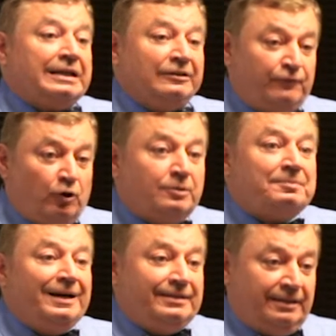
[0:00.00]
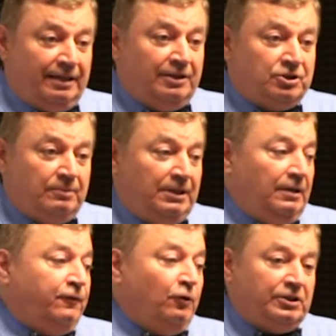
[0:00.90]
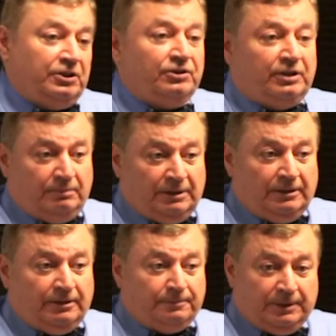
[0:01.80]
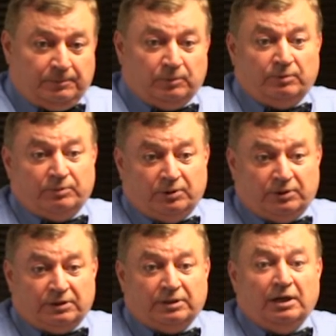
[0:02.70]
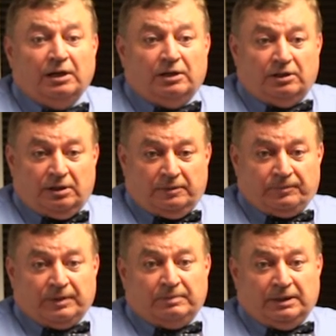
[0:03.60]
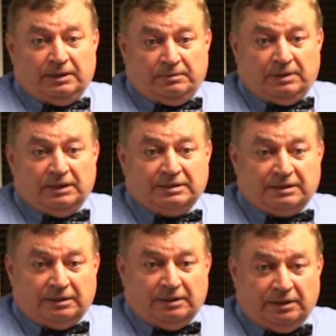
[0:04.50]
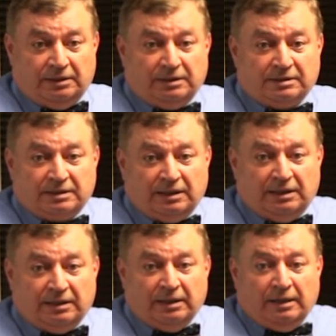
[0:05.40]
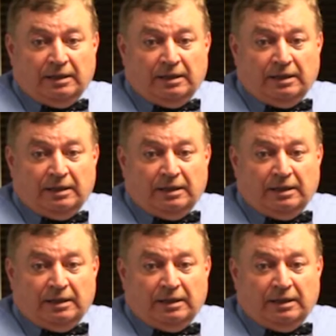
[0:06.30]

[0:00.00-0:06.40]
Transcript: confirmed by the KGB, 43 million people were murdered by Lenin and Stalin.